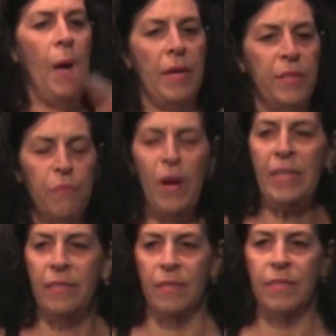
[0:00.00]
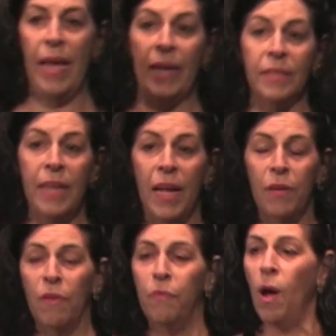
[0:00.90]
box of raisins, a
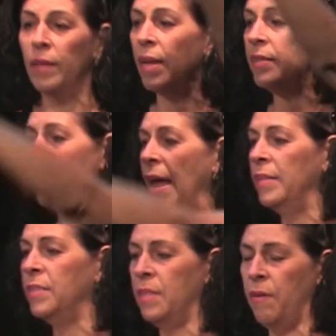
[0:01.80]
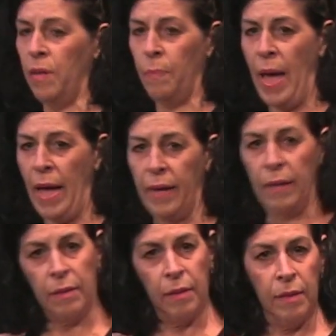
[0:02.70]
container of walnuts, and a cereal
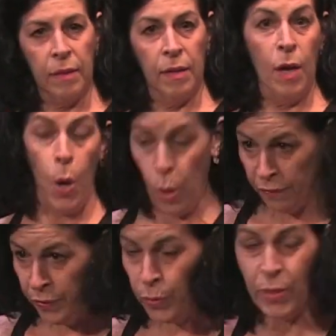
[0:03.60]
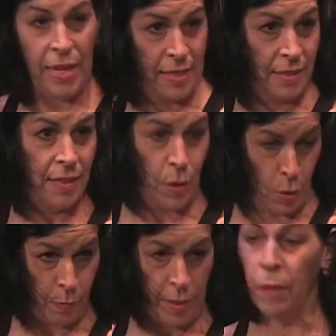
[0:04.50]
packet. Whole Foods instant
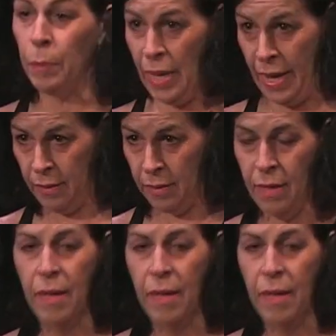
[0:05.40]
oatmeal plain.